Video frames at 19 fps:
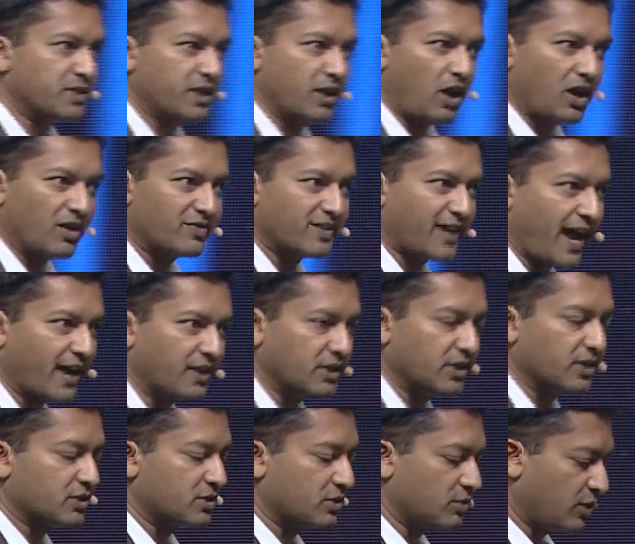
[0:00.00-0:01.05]
a lot of
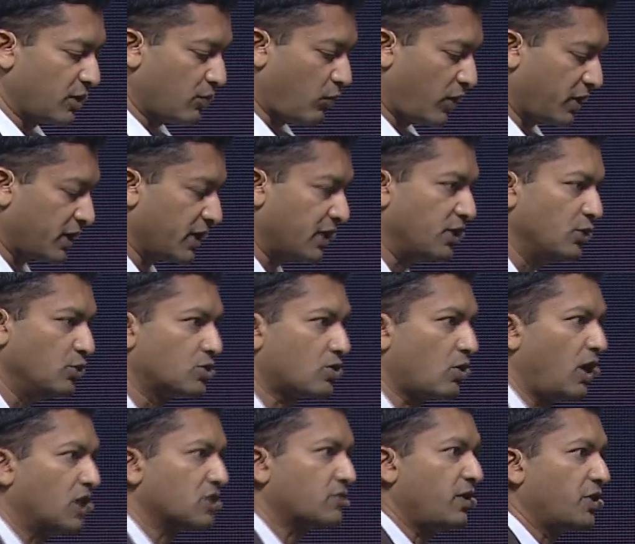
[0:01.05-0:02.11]
tactics that one can use,
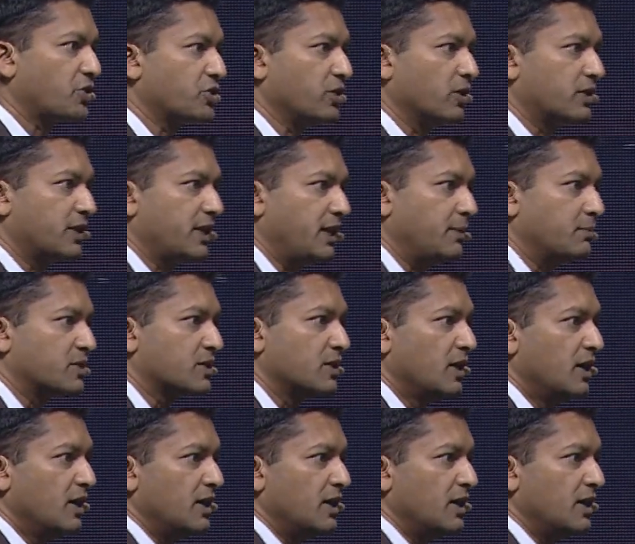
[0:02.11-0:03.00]
cross-functional teams,